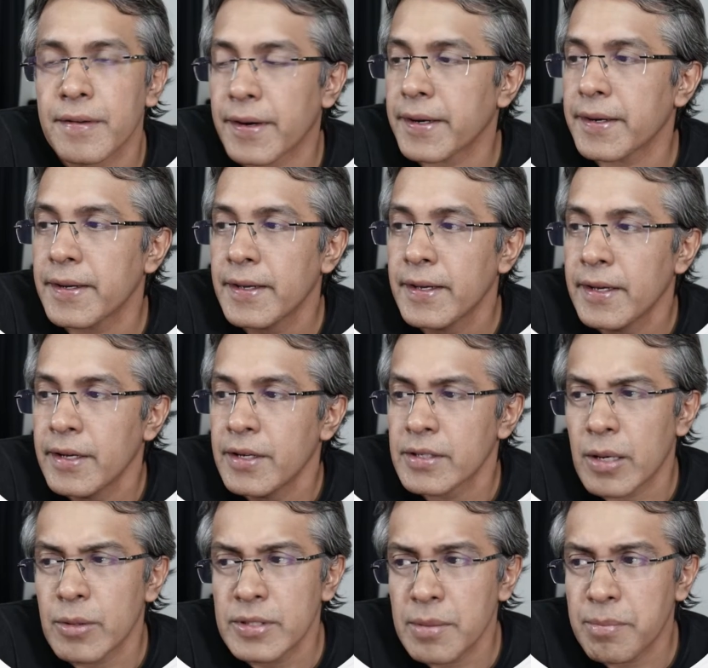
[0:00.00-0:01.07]
right?
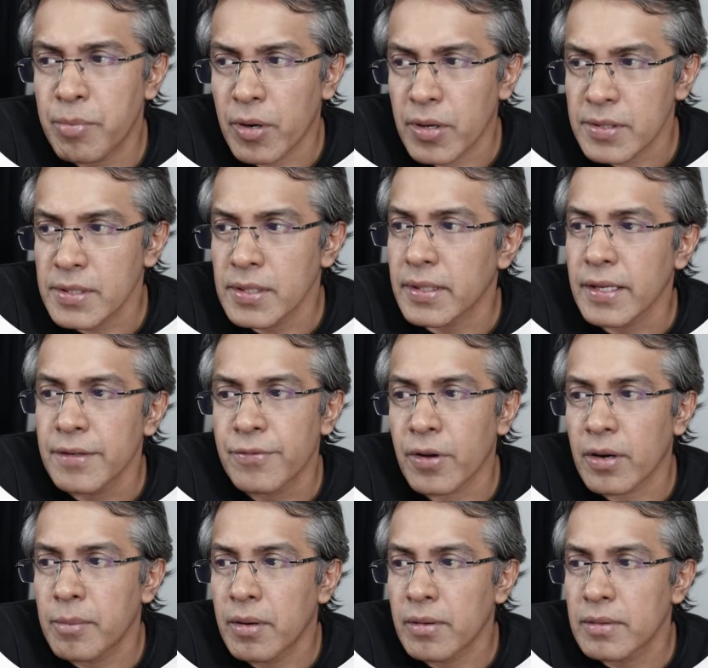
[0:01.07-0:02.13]
So I would say pause and think
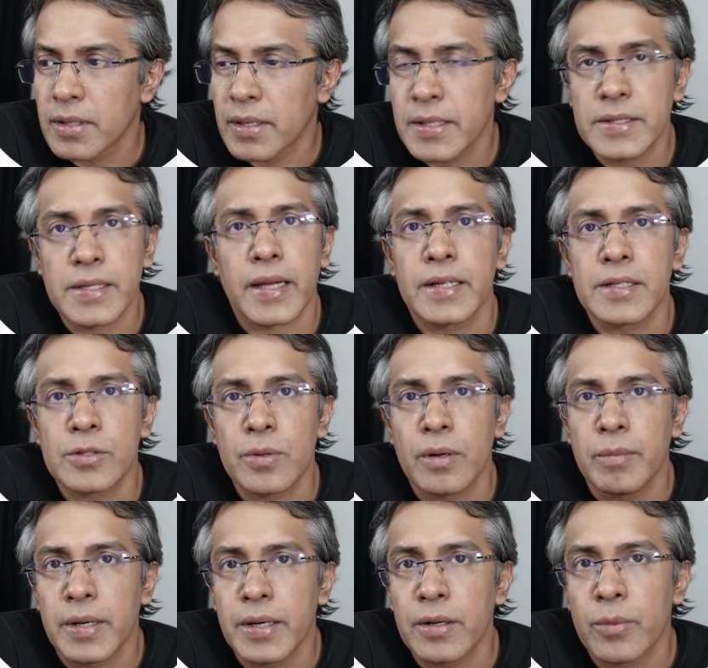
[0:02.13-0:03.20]
for about 30 seconds to a
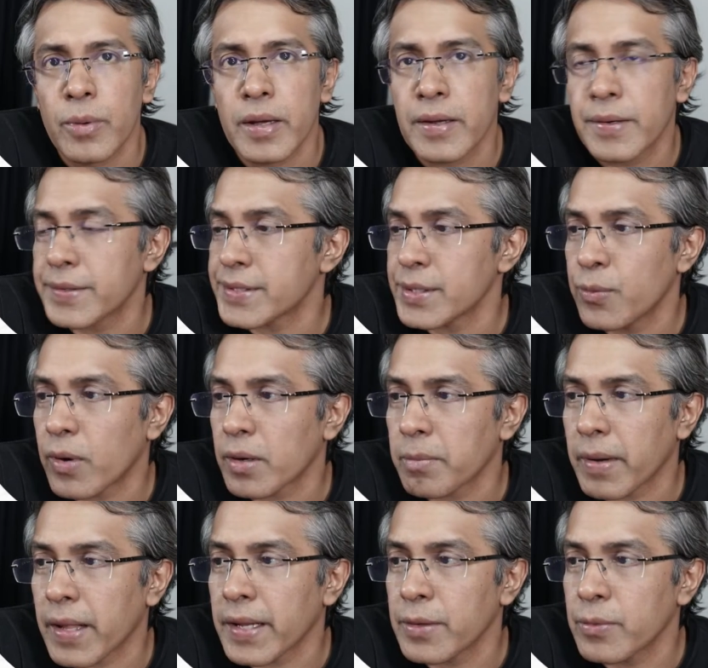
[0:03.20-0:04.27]
minute over here to see what
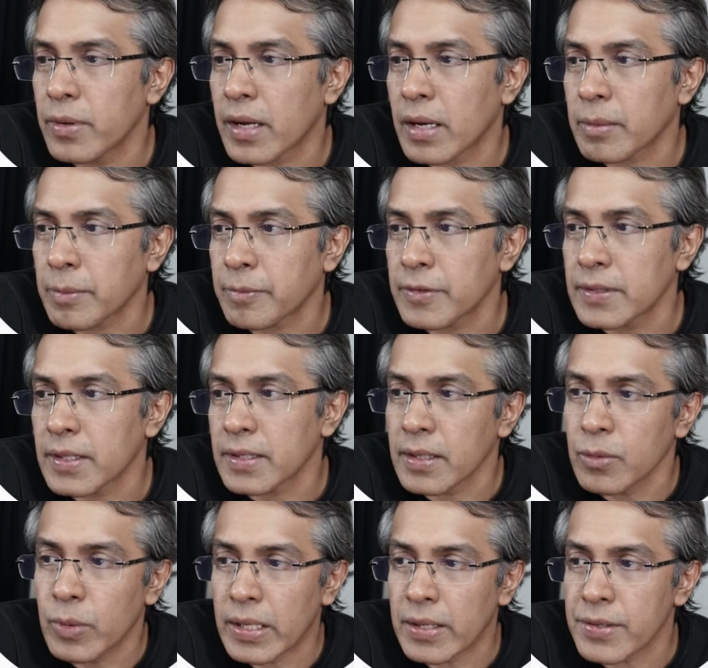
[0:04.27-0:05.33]
plan you would come up with, and
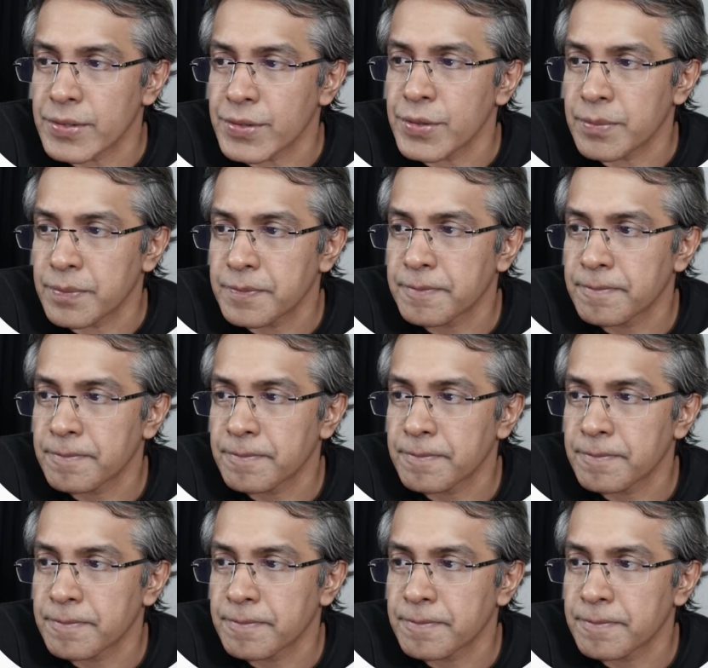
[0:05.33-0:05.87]
then we can resume.